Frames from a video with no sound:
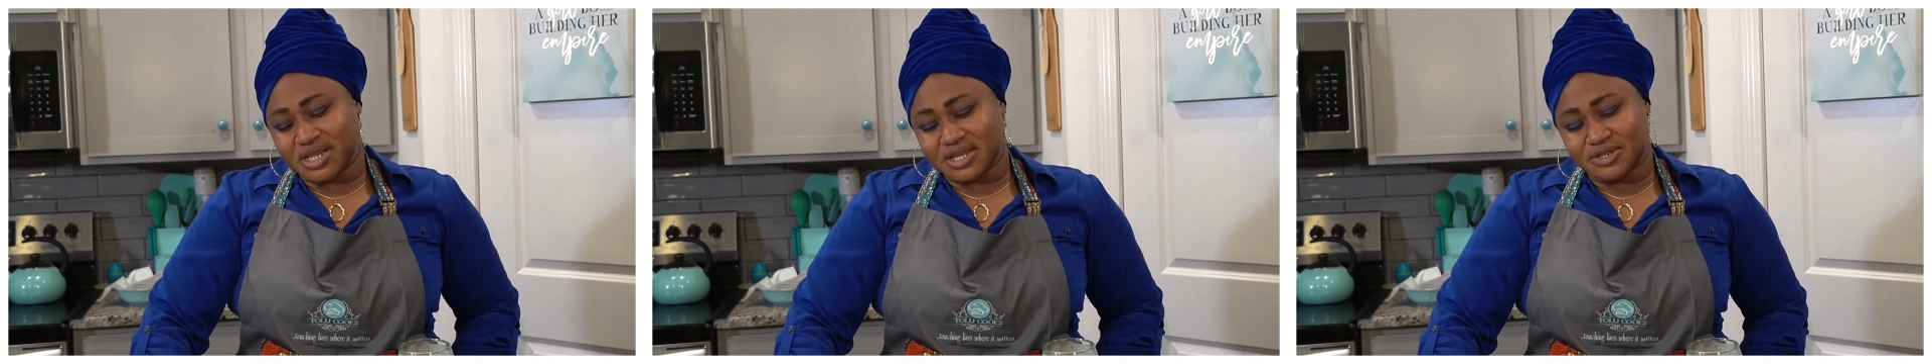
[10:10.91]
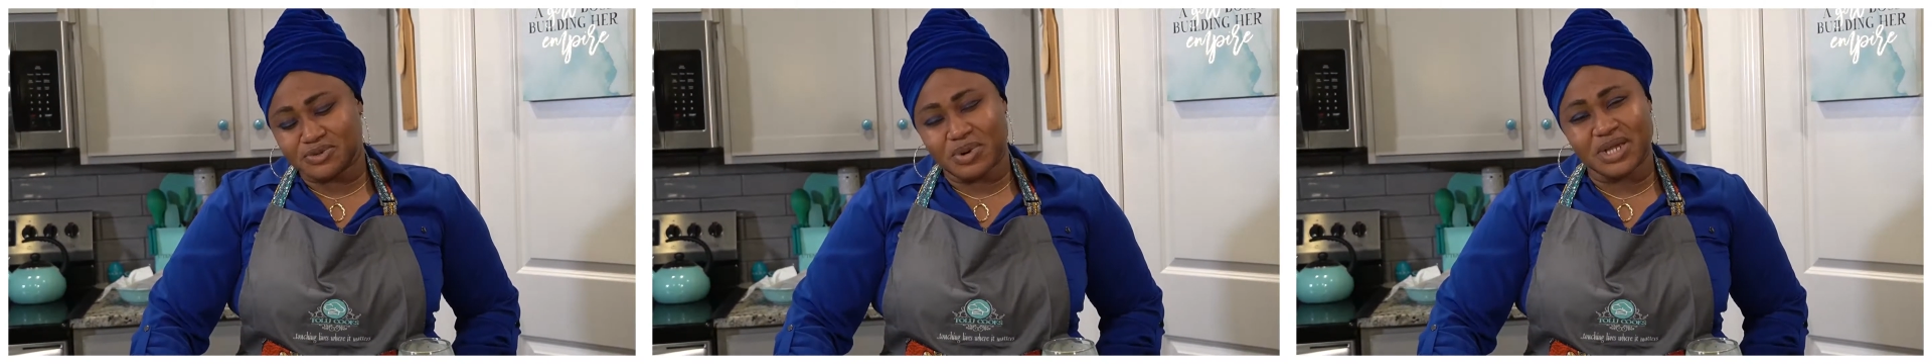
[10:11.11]

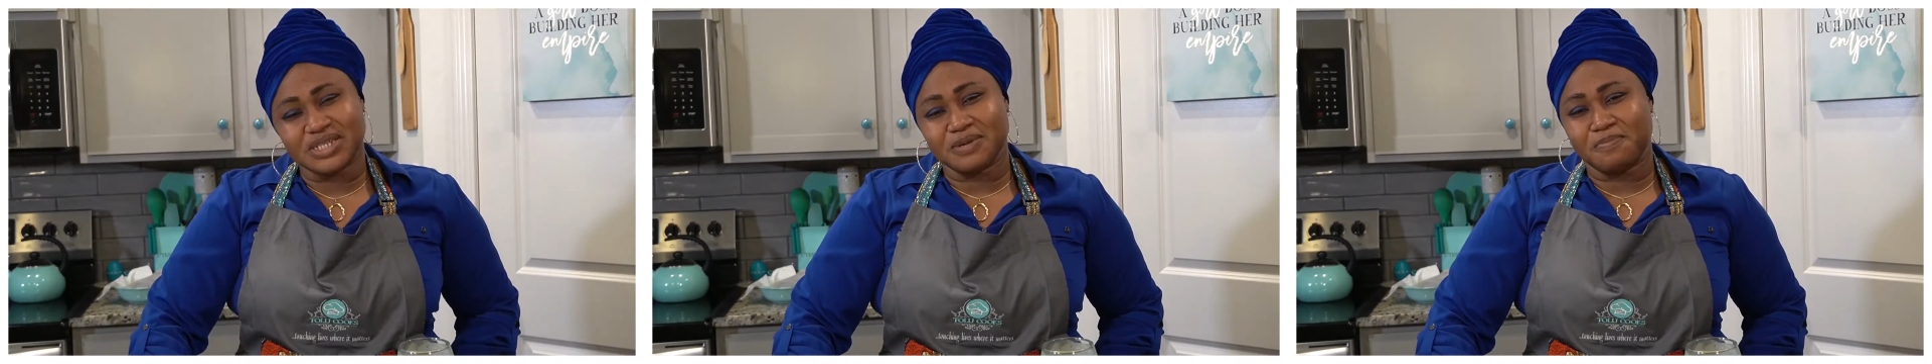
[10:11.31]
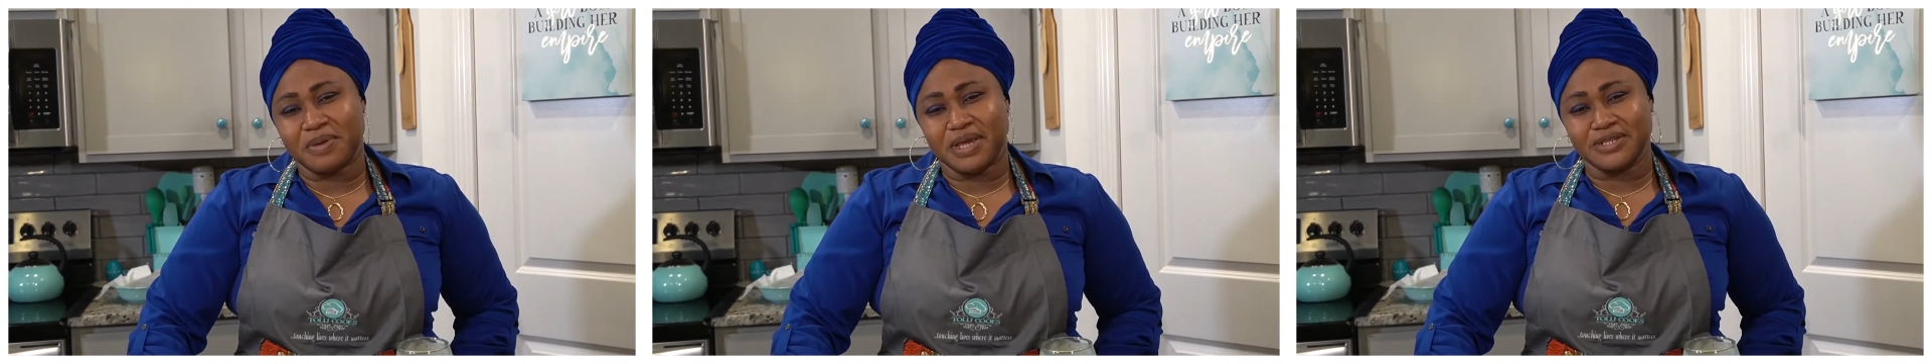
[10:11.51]
these
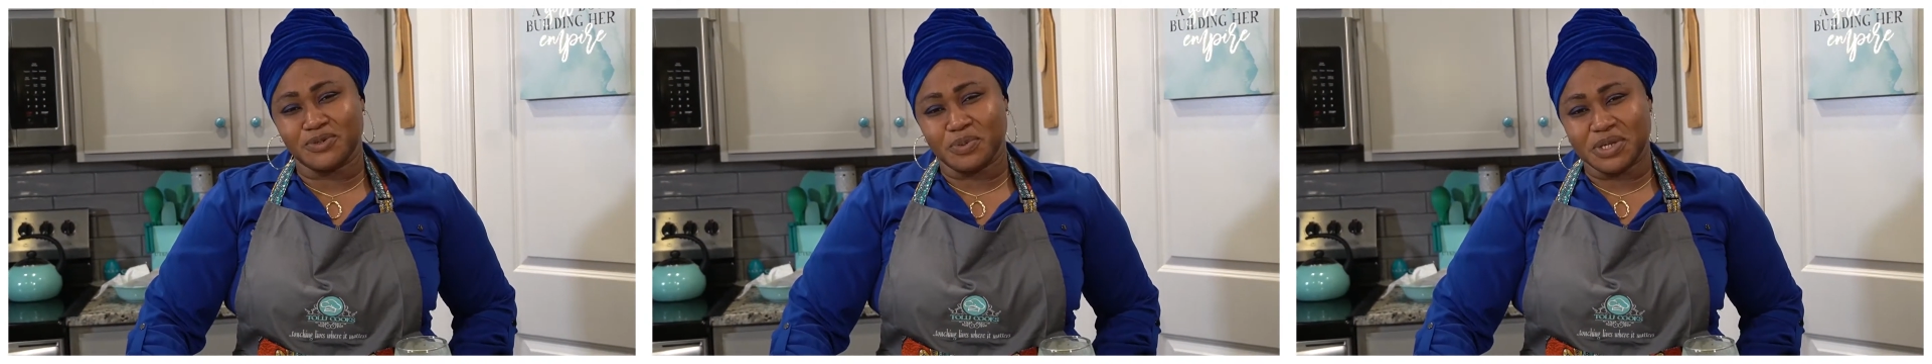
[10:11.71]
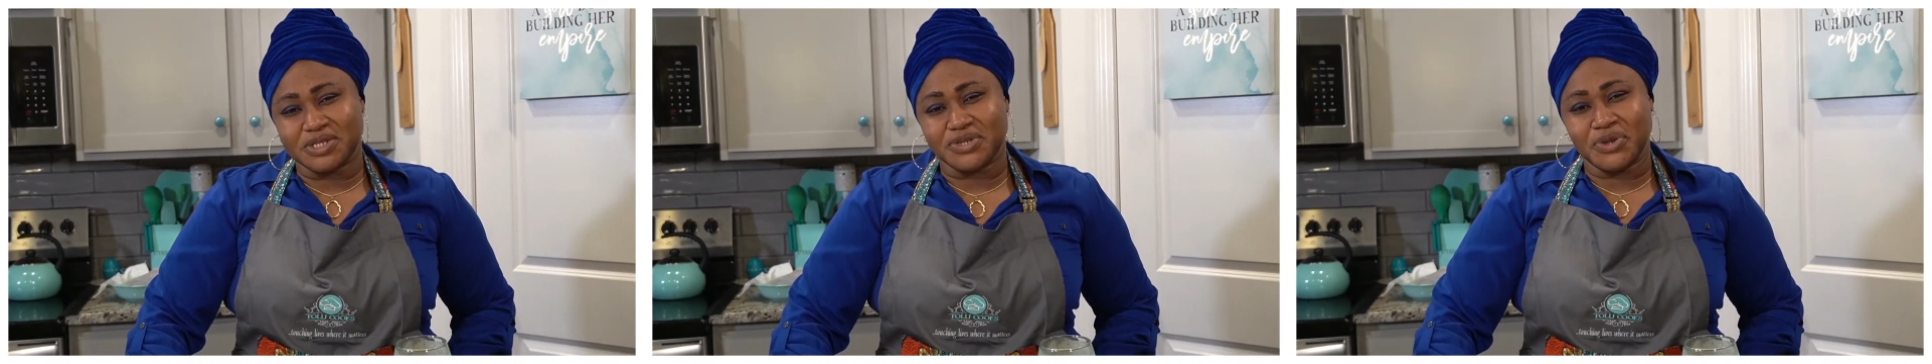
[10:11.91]
recipes
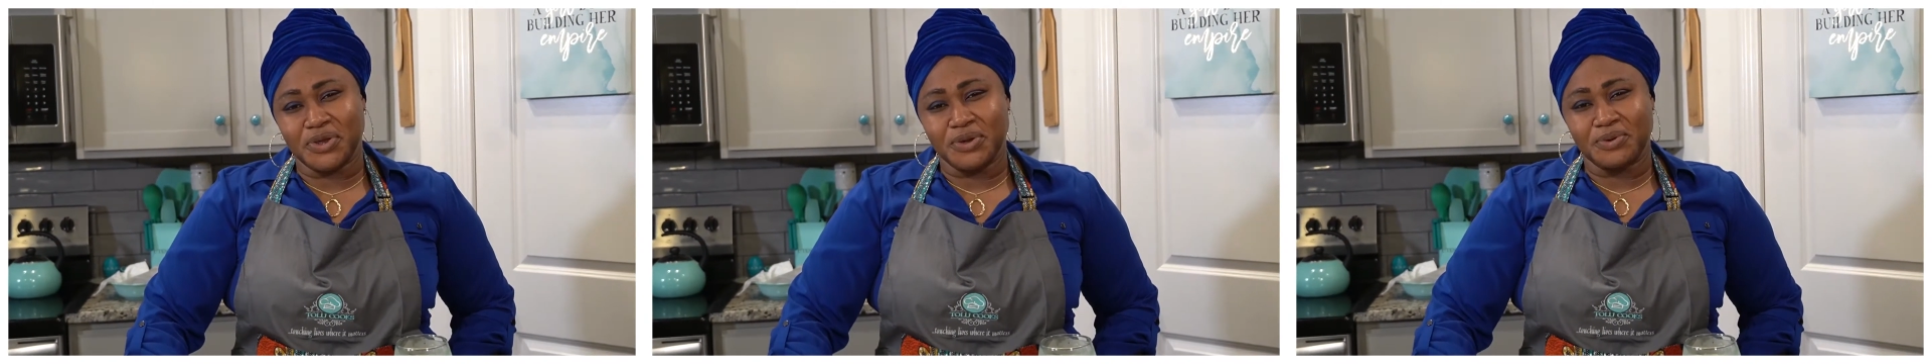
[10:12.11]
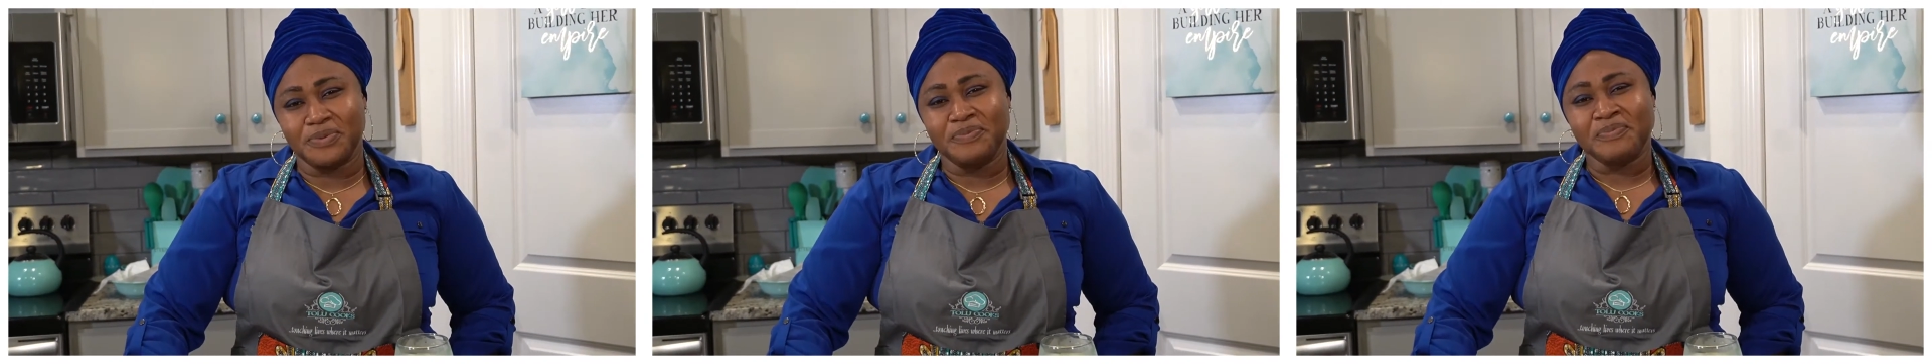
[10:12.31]
with
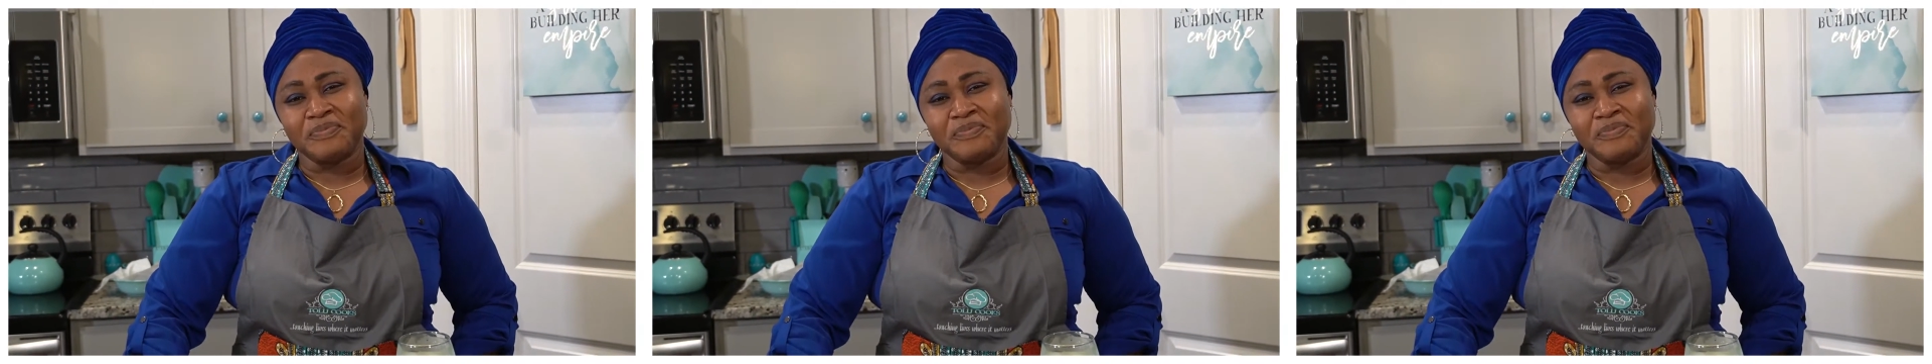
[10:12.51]
you,